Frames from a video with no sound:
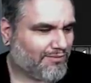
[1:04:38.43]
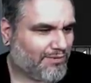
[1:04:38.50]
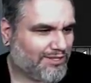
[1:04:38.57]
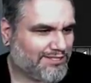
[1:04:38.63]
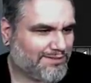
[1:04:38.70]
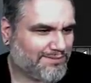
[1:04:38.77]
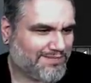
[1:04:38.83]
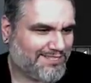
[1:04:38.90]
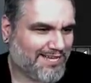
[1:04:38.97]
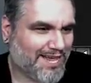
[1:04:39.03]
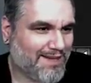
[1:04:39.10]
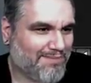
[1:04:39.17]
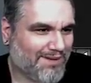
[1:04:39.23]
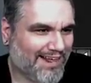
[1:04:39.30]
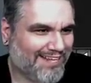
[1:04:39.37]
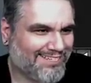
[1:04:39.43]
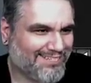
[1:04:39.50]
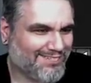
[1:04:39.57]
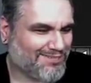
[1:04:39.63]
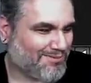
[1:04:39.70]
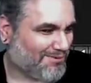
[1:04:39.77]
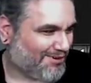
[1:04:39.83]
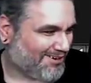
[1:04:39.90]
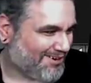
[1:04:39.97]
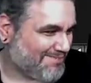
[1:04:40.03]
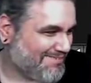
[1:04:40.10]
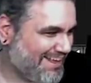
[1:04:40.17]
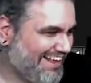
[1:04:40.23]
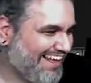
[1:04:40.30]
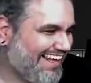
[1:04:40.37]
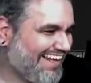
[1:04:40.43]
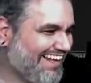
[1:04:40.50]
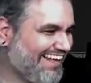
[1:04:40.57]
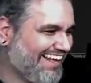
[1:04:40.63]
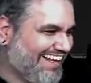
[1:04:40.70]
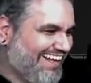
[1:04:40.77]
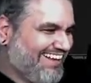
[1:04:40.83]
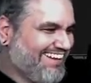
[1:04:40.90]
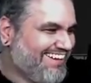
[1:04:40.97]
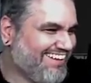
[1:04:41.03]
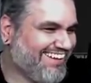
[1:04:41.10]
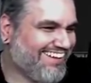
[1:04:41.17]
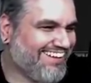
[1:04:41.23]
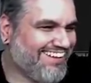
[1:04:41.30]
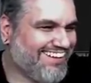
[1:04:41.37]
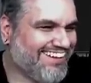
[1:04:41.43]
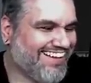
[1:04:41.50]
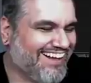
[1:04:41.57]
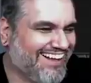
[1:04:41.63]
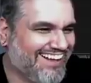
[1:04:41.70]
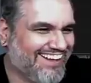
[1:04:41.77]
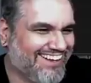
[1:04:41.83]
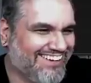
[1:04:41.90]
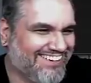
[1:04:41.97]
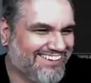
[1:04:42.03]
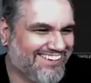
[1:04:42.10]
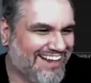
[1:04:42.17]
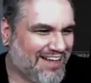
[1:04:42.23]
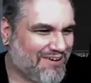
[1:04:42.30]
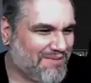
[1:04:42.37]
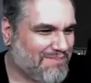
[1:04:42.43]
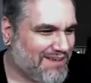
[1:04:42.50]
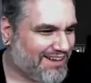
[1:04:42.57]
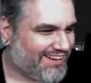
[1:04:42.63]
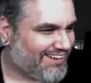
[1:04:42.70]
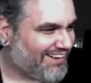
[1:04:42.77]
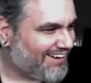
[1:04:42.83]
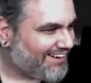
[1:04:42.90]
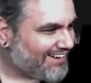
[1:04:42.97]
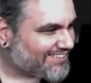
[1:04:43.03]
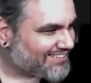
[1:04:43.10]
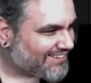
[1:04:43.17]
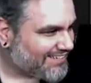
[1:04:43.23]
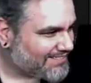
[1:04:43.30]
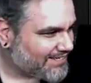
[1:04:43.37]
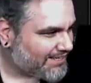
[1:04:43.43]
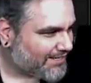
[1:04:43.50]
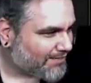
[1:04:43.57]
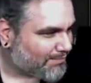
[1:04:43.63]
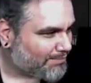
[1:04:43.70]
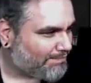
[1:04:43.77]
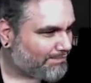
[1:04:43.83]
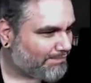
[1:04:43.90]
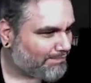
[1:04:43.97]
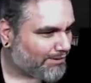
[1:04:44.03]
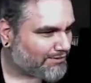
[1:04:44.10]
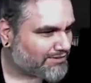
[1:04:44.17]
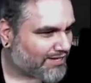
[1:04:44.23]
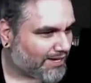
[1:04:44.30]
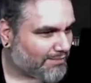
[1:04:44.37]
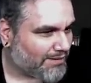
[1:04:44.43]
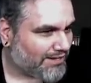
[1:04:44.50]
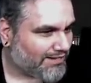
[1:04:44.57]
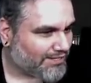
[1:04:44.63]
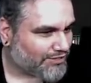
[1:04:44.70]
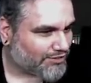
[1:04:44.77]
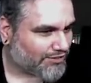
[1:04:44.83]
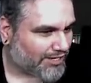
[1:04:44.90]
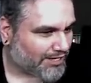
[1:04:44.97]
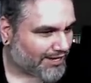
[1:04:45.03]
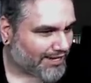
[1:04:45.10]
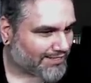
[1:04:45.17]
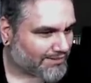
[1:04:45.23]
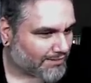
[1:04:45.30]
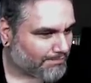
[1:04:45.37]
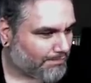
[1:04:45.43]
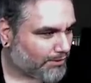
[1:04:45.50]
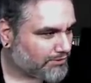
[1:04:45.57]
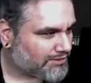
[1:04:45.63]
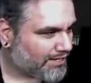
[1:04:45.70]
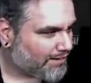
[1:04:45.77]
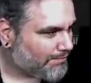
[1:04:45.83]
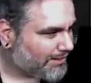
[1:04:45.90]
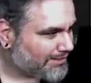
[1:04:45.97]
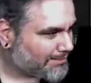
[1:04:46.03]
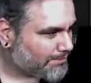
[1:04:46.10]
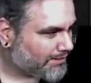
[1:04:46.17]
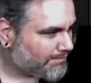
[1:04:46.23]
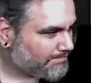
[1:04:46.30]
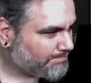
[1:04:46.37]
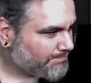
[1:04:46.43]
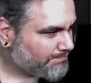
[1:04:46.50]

Watch them Psy Blast this Wurm. Oh, that would be hilarious. Unless they think they're post-combat and they just try to cast that post-combat spell.